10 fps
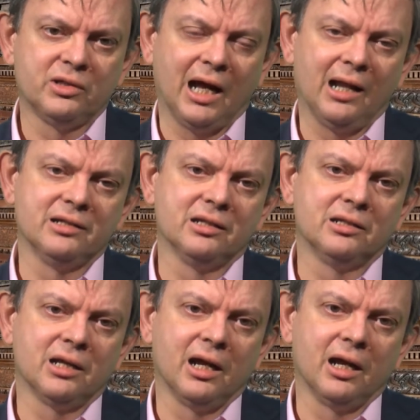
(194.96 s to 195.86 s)

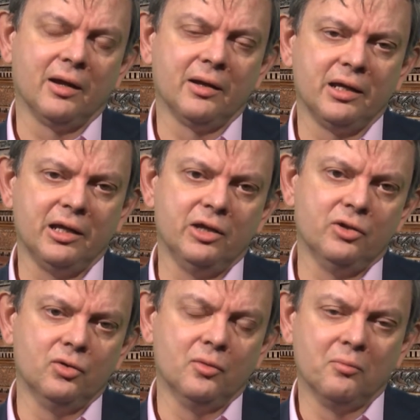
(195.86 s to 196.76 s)
talented
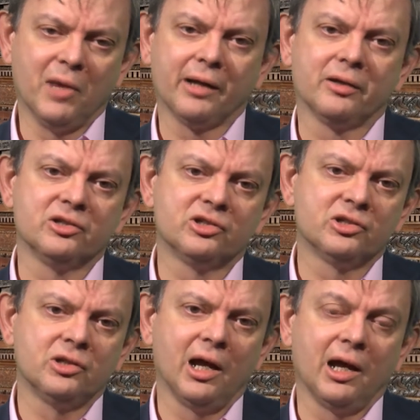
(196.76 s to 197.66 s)
EU
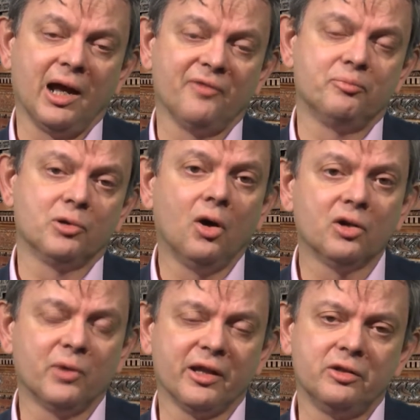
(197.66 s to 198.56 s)
migrants have
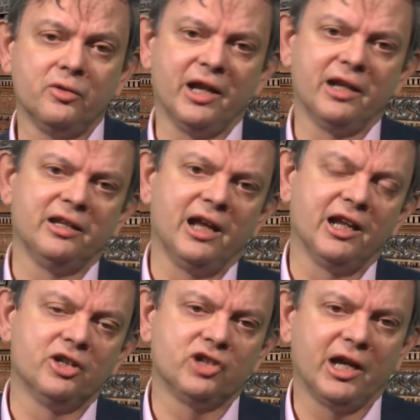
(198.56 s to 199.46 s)
brought, whether to the
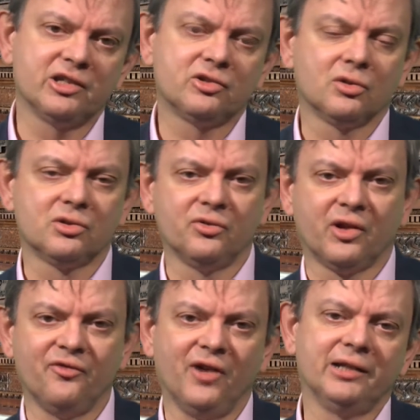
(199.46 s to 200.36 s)
NHS or to
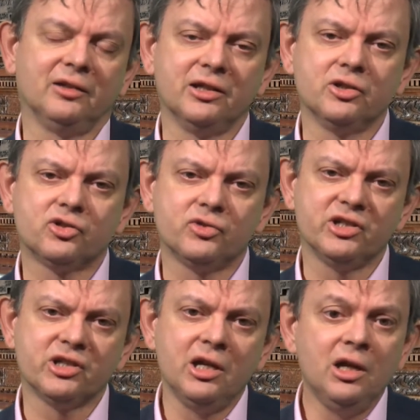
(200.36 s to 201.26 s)
vital
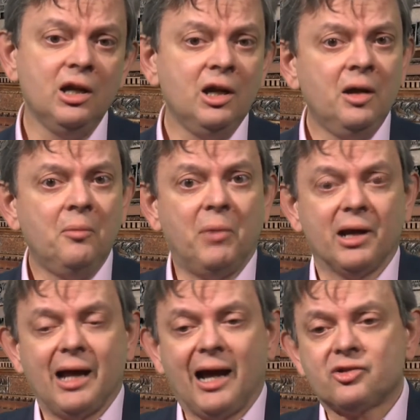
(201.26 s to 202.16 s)
industries,
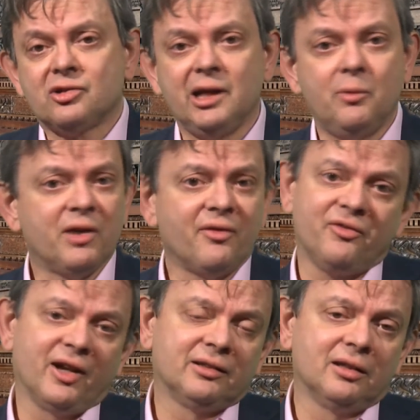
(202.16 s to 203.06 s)
but actually it would have
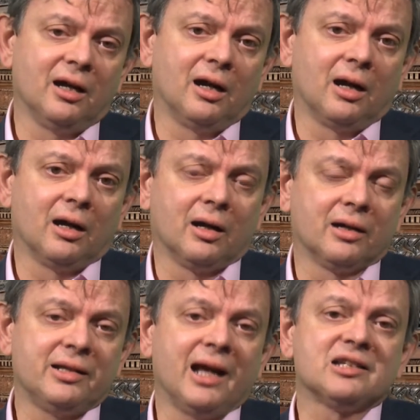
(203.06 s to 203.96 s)
affected our
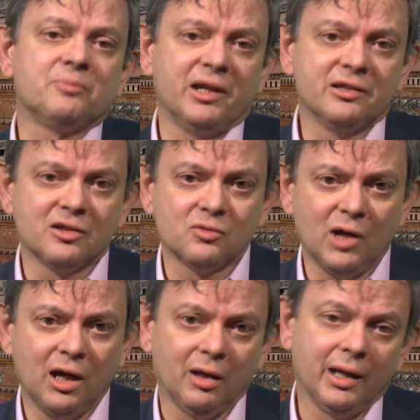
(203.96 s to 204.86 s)
tax base as
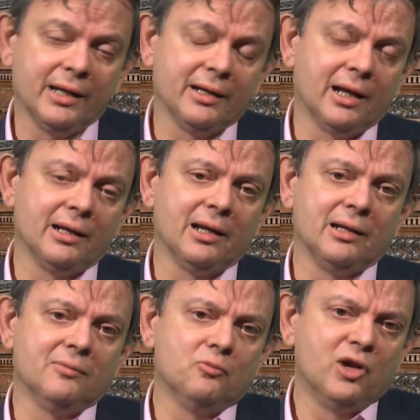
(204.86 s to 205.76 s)
well
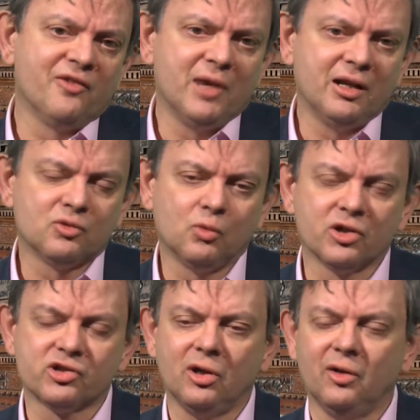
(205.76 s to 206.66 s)
and would have made us
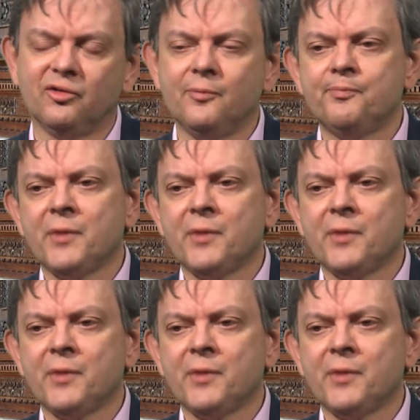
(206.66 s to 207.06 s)
worse off.